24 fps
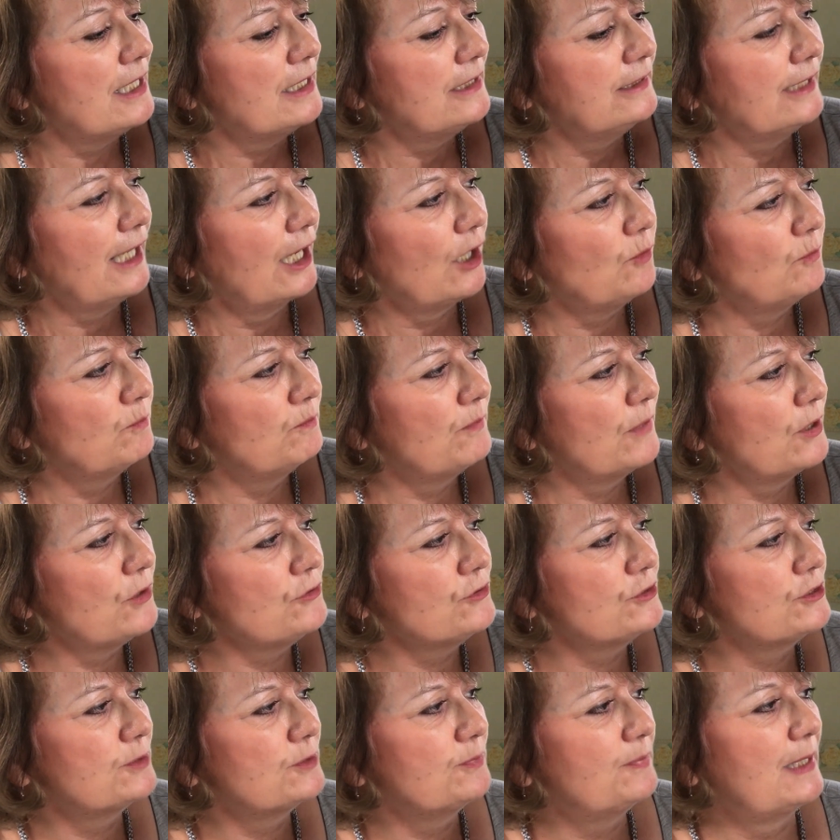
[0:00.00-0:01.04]
Now,
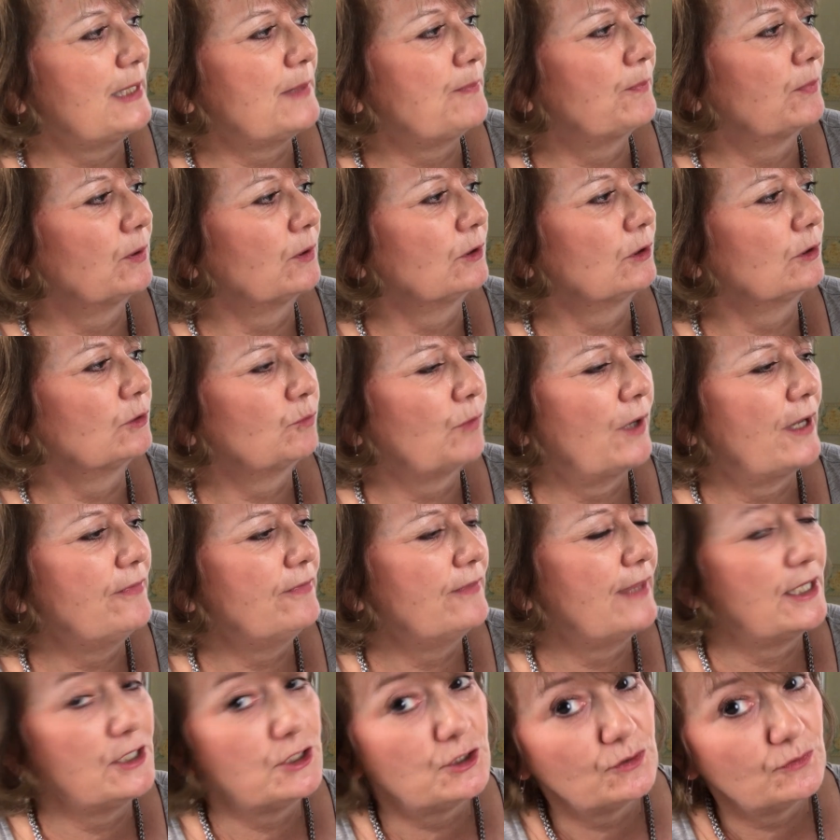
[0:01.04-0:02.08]
most people, when
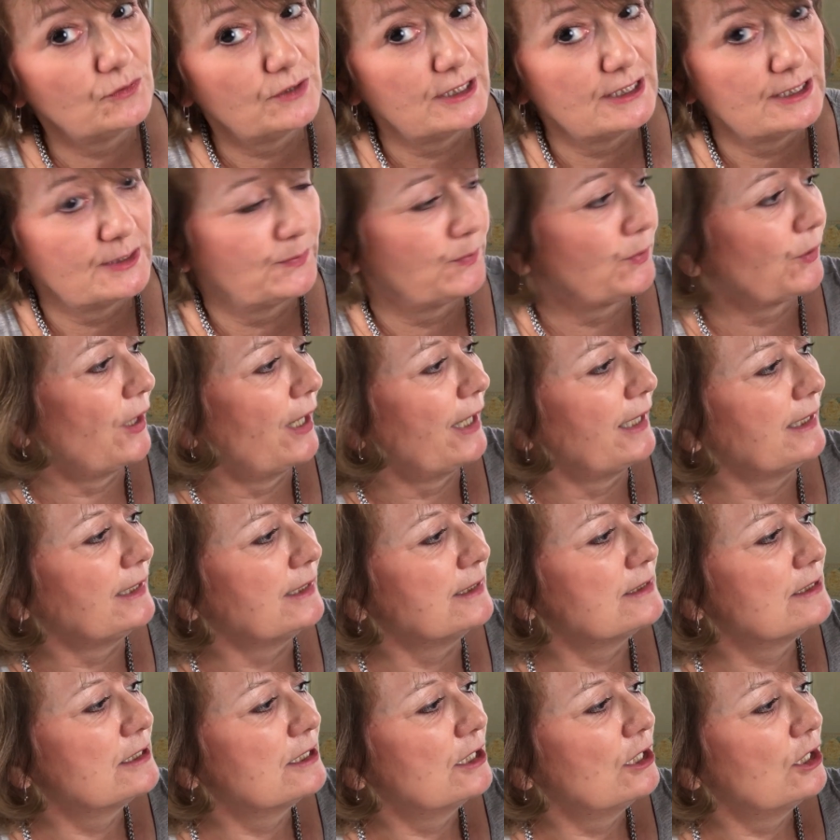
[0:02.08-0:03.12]
they do this
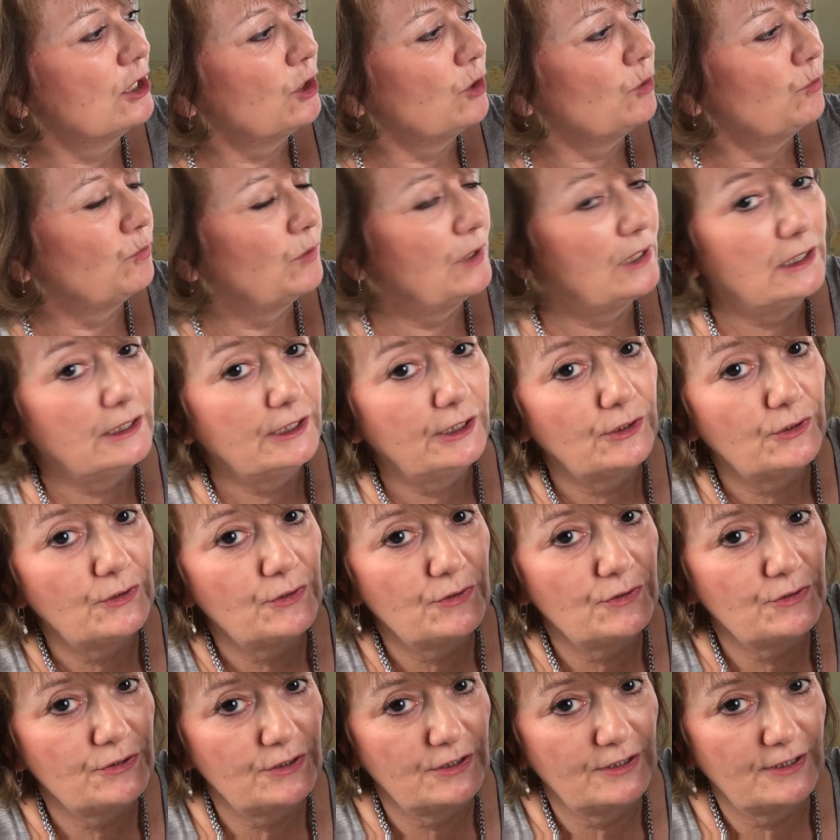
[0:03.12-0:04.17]
braid, will
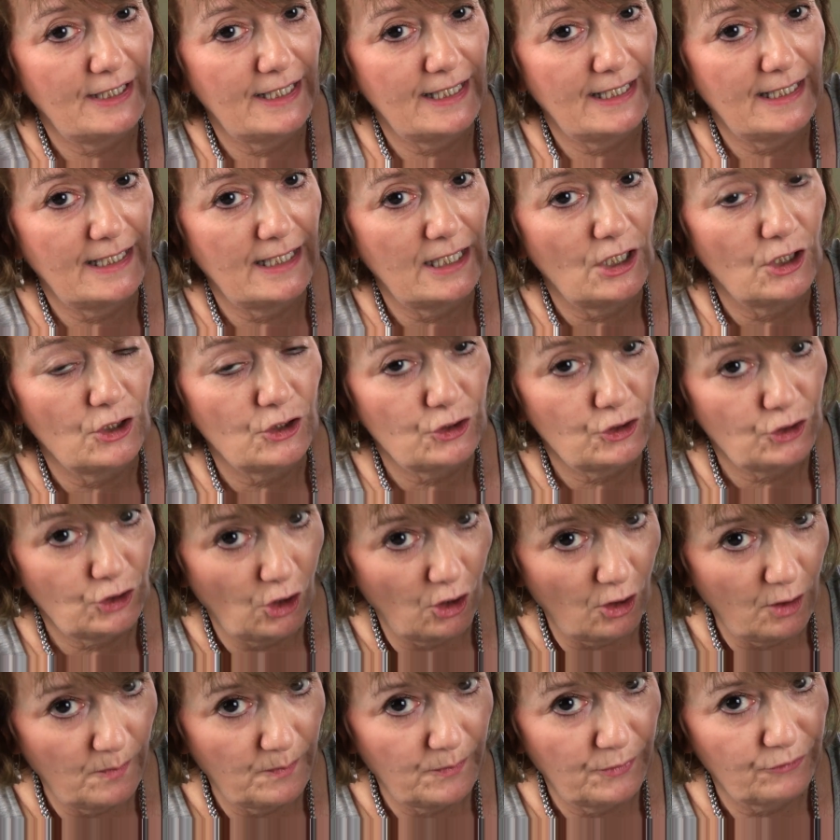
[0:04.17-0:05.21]
use the
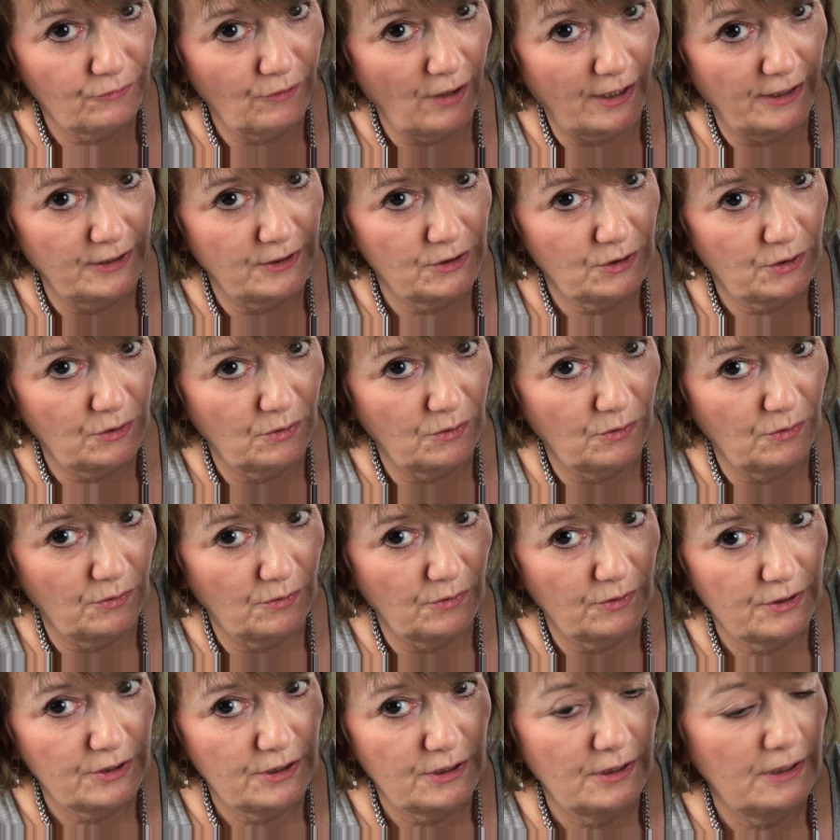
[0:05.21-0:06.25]
top right
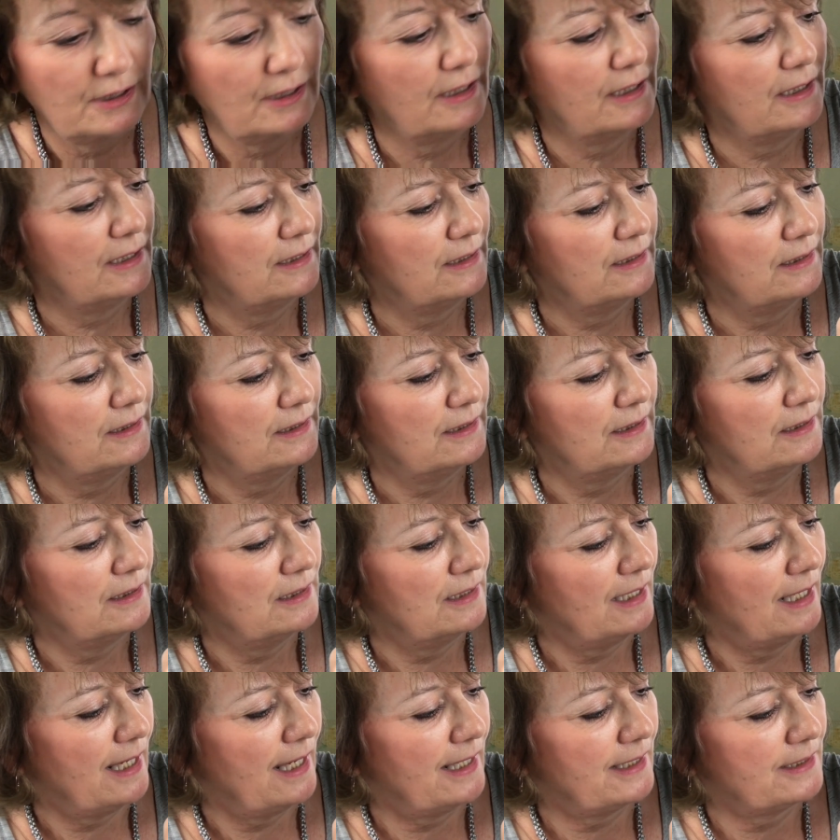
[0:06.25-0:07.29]
chord
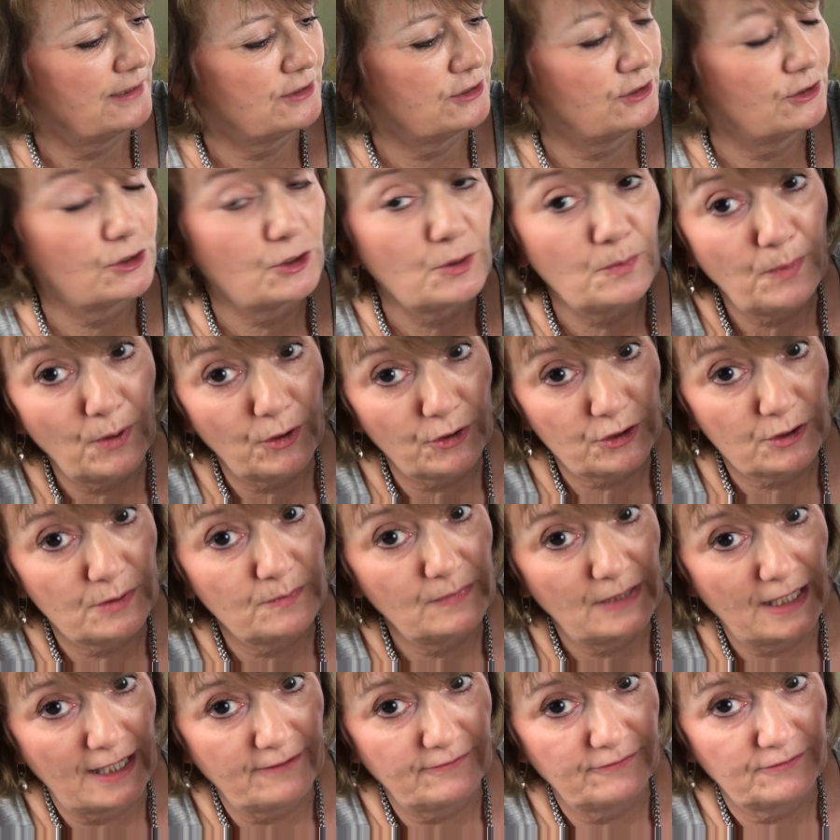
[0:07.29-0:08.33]
and the bottom
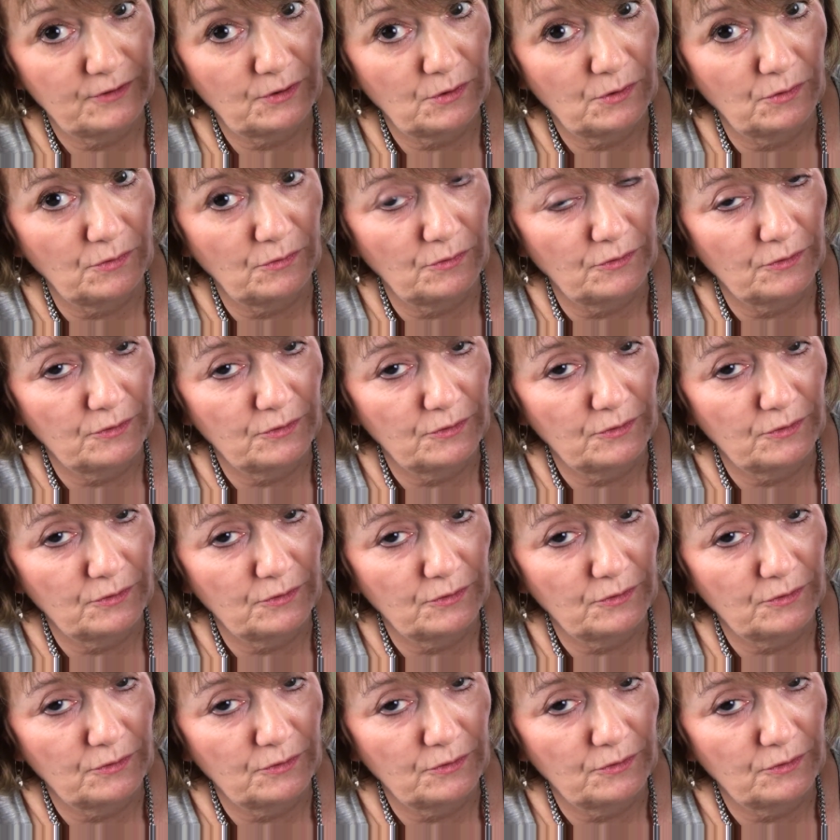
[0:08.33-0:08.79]
left chord.